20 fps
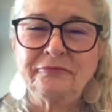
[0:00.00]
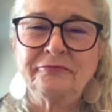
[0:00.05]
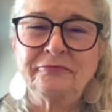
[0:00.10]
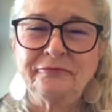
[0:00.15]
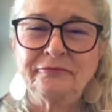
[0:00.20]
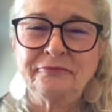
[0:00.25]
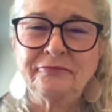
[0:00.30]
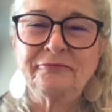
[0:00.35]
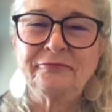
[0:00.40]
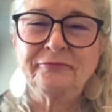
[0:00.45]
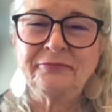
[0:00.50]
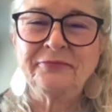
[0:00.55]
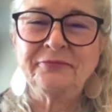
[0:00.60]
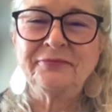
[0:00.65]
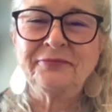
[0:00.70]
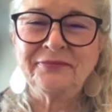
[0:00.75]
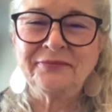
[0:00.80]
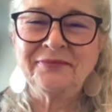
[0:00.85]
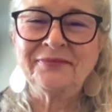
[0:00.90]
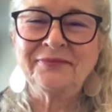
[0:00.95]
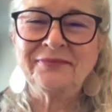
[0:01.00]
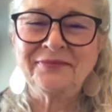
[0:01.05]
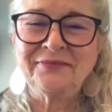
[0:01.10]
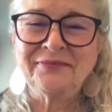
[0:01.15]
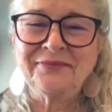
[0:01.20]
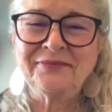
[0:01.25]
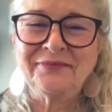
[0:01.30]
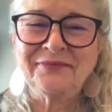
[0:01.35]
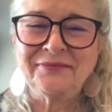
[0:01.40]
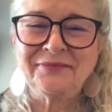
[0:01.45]

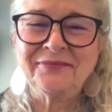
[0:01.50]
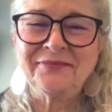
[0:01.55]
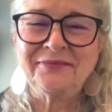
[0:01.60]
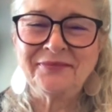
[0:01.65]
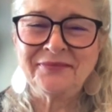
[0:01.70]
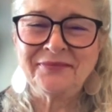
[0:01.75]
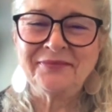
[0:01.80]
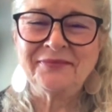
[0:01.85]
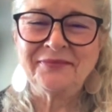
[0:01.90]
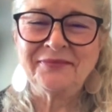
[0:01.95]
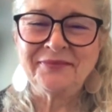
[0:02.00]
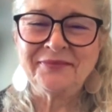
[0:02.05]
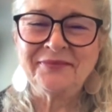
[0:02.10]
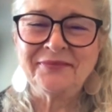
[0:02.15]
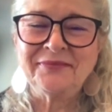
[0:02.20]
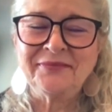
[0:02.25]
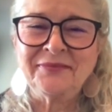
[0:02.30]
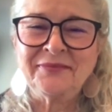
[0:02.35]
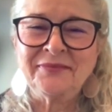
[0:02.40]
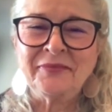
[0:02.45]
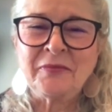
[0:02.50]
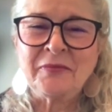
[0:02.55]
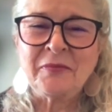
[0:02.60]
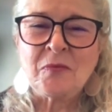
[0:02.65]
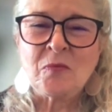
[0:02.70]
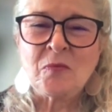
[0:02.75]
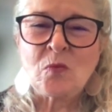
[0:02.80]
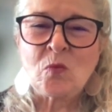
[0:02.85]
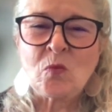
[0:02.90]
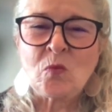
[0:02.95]

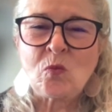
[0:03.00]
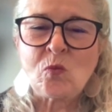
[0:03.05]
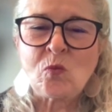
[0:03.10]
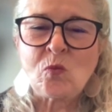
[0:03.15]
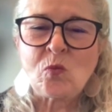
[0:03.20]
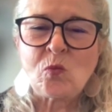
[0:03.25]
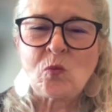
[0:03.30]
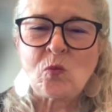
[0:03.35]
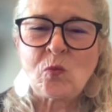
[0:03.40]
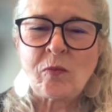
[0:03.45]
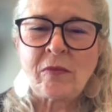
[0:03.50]
(silent)